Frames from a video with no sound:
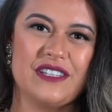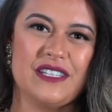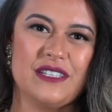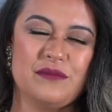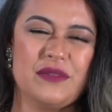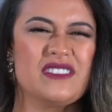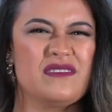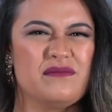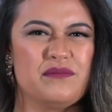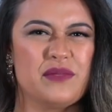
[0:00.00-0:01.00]

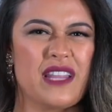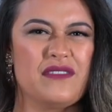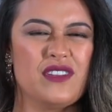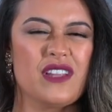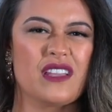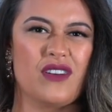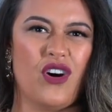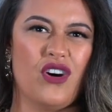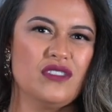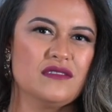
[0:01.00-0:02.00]
But I feel like
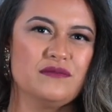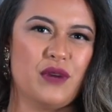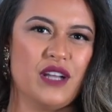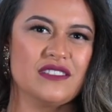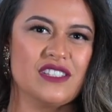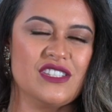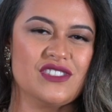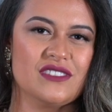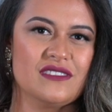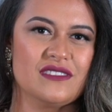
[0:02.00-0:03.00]
all
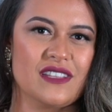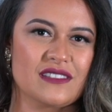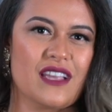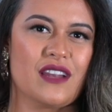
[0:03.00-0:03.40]
Polynesians, that's